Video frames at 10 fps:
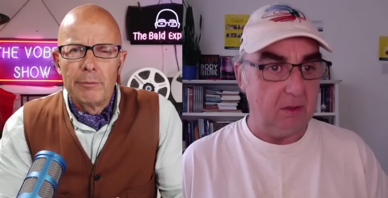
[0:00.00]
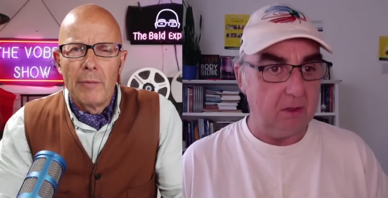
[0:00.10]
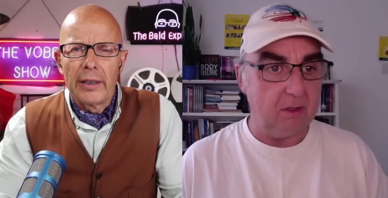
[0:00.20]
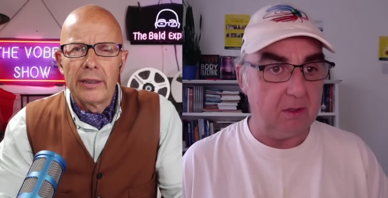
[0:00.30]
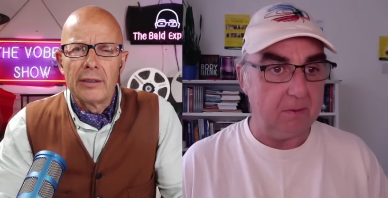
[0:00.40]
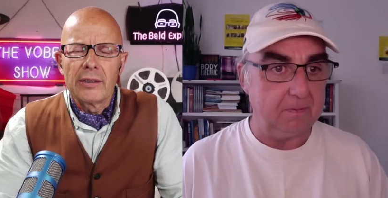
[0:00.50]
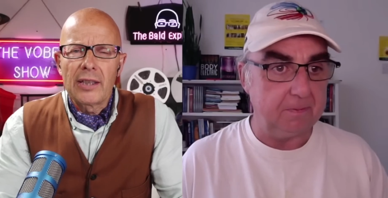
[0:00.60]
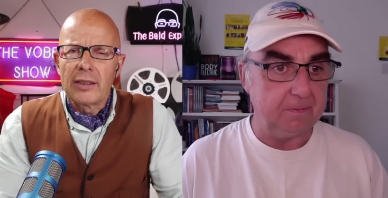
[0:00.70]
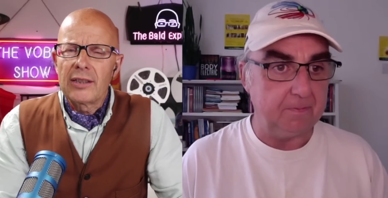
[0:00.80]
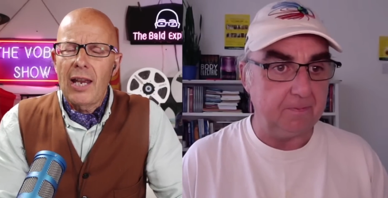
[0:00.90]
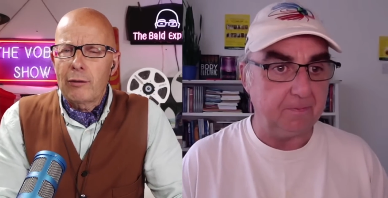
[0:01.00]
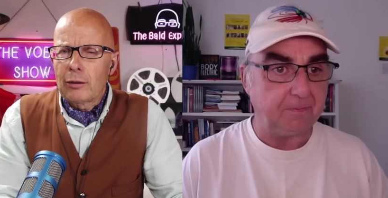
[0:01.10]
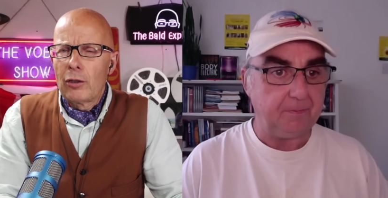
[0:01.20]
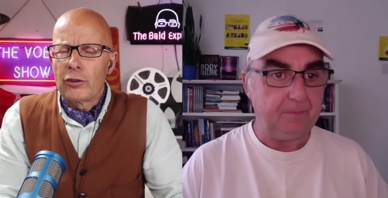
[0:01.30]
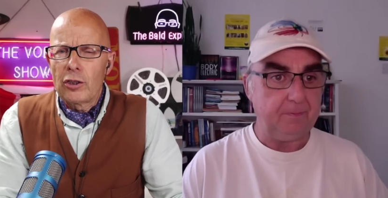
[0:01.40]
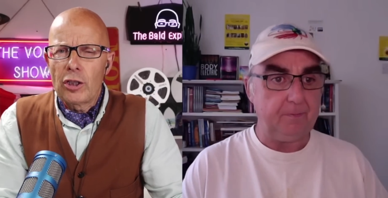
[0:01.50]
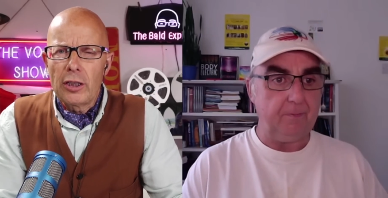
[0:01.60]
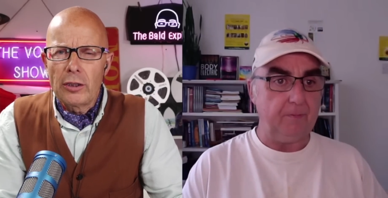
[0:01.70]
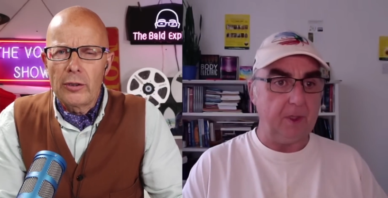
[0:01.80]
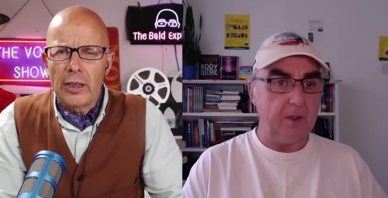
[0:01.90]
Speaker 1: um, in S- South
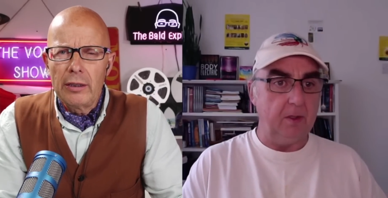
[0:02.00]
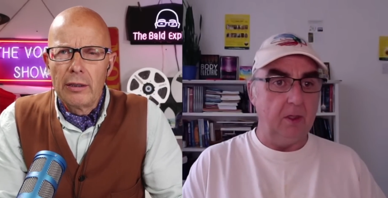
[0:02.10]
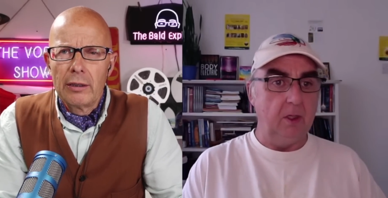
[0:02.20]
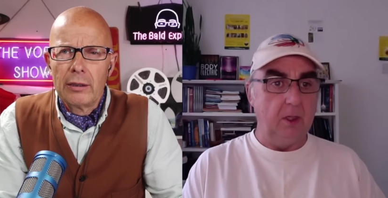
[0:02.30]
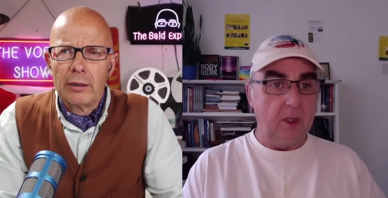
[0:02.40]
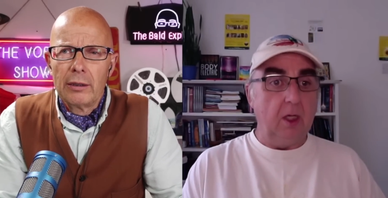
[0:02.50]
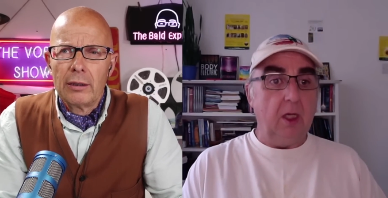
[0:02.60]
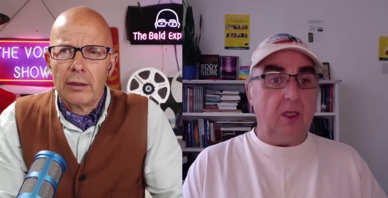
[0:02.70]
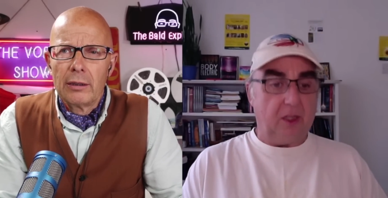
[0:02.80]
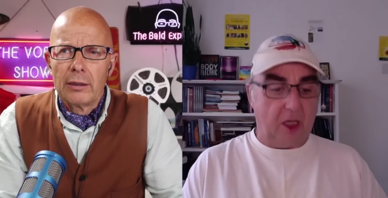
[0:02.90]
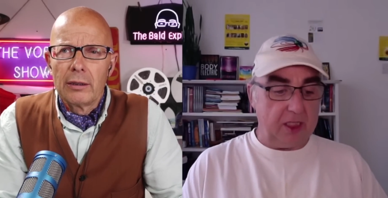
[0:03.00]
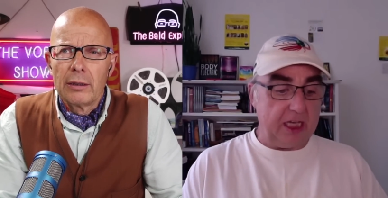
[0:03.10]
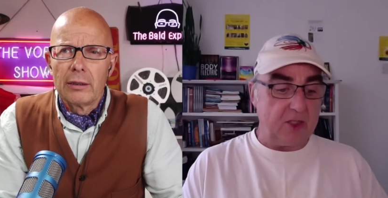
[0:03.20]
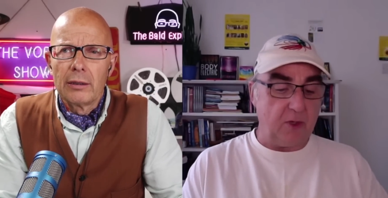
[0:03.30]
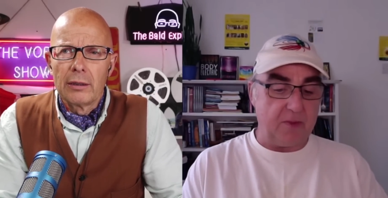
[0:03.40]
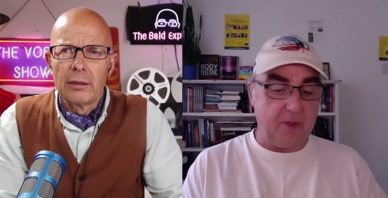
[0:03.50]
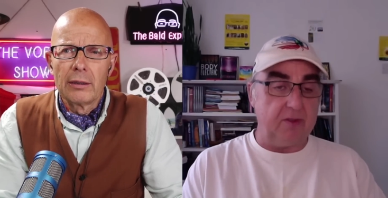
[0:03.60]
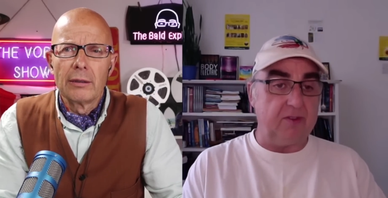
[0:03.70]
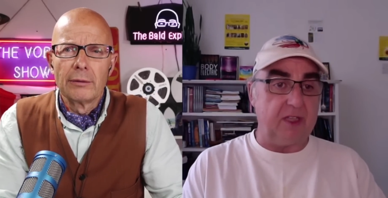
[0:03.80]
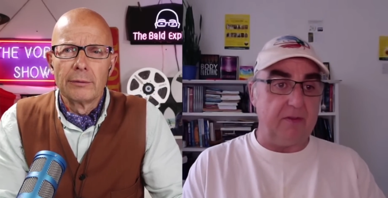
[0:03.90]
Gloucestershire. You said.
Speaker 2: Uh, yes, Westbury on
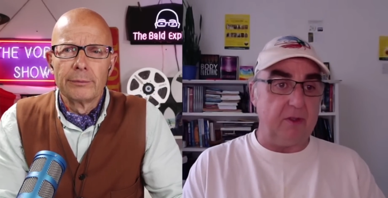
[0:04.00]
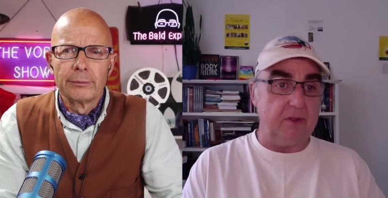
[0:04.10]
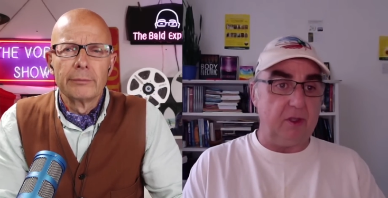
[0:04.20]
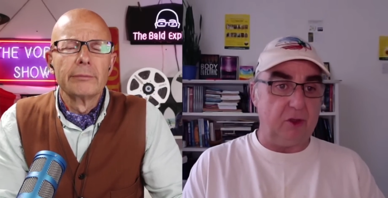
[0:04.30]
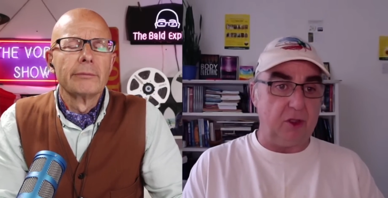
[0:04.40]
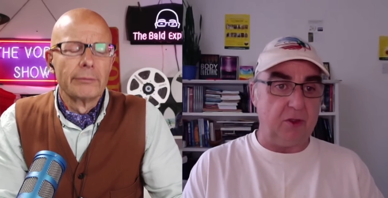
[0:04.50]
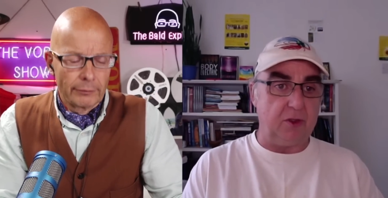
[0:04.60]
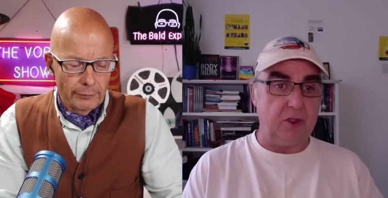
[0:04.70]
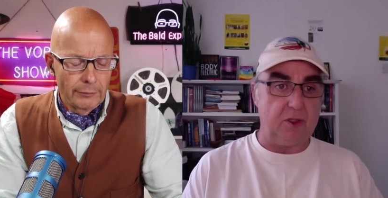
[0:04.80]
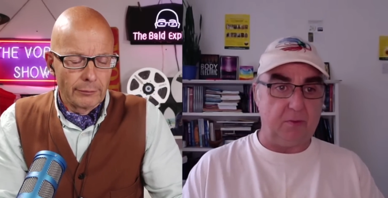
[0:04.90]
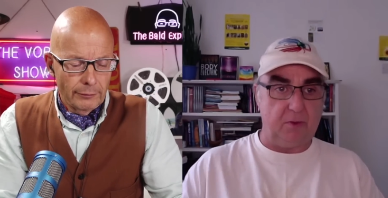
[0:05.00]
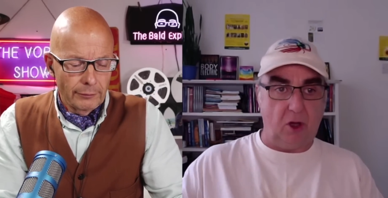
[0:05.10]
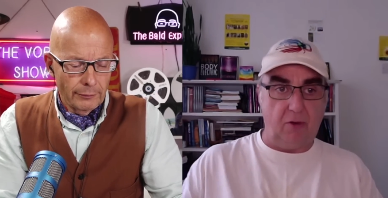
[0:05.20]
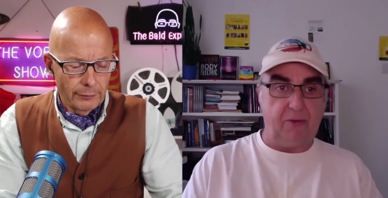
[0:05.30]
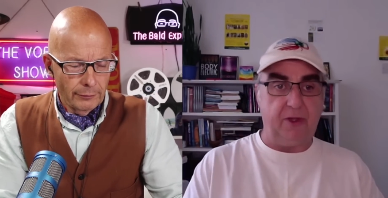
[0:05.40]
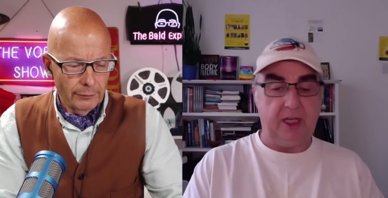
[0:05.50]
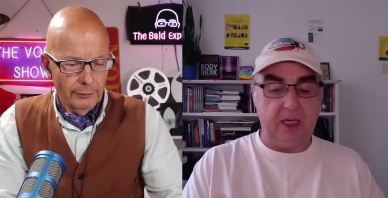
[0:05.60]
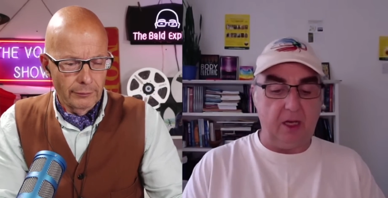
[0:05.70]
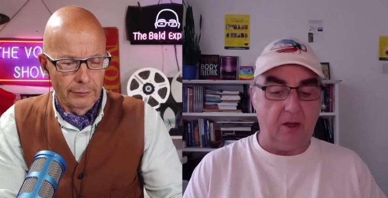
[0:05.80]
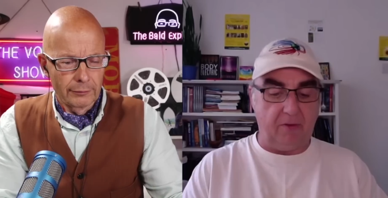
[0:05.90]
Severn, just just off the
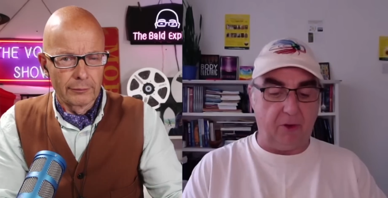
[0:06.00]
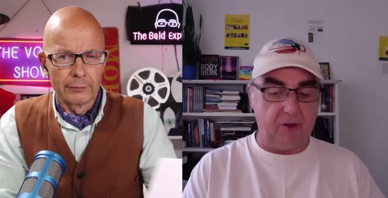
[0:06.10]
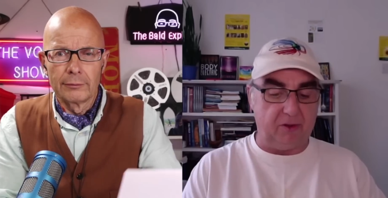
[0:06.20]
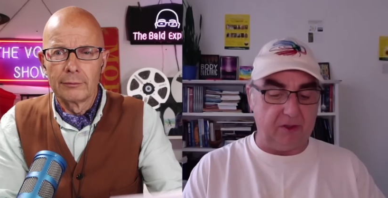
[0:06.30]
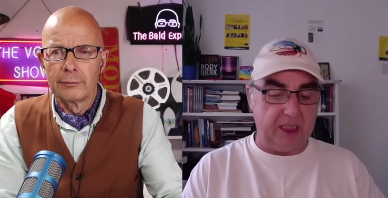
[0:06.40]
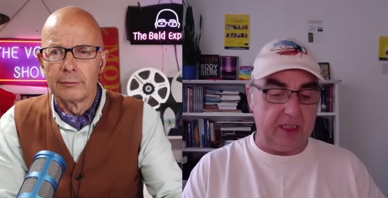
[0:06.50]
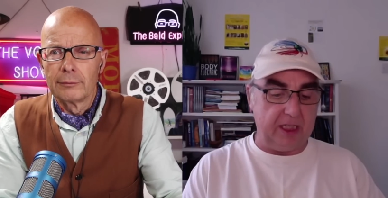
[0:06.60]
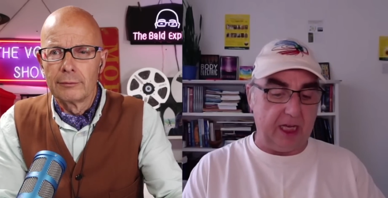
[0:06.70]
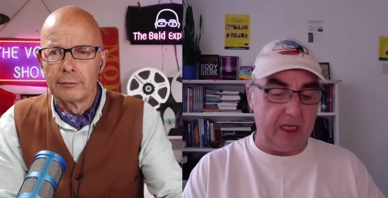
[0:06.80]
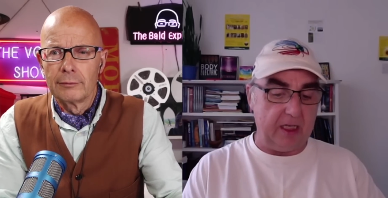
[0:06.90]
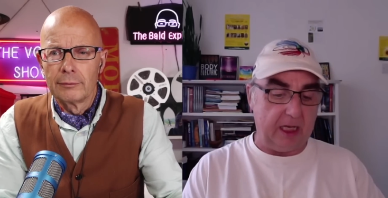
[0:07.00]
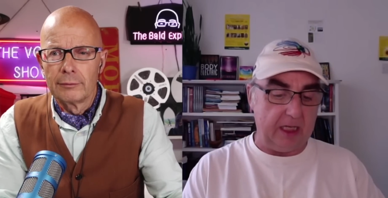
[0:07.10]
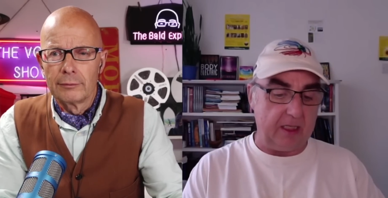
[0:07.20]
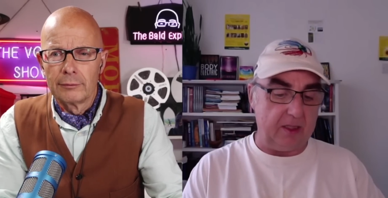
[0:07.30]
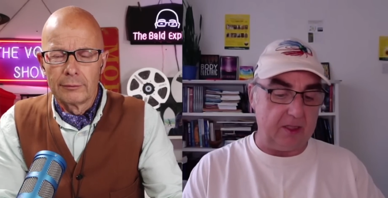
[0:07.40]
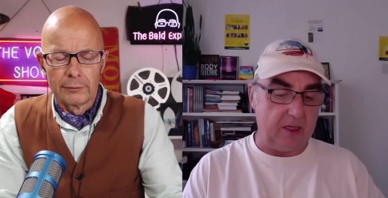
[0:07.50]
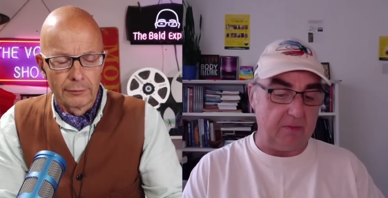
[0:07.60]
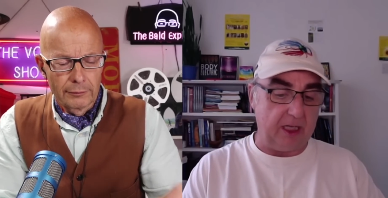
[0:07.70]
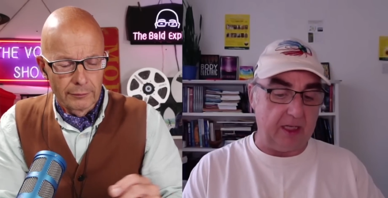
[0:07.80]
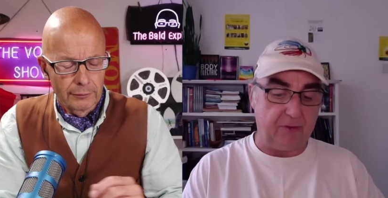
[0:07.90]
uh, Forest of Dean there, and um,
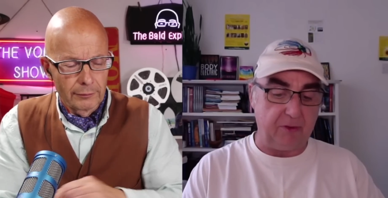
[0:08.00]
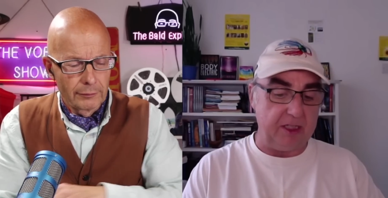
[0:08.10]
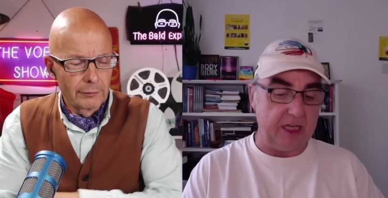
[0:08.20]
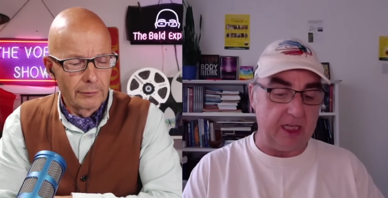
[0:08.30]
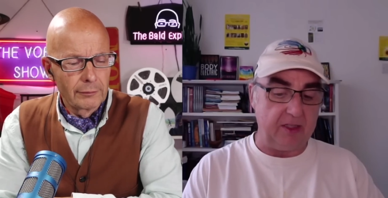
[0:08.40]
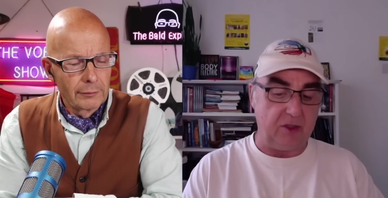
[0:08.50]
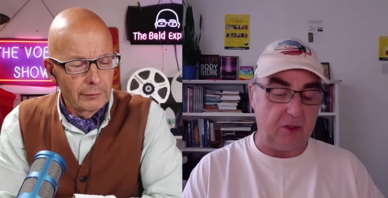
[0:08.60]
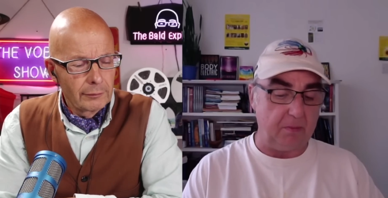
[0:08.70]
yeah, three days. You can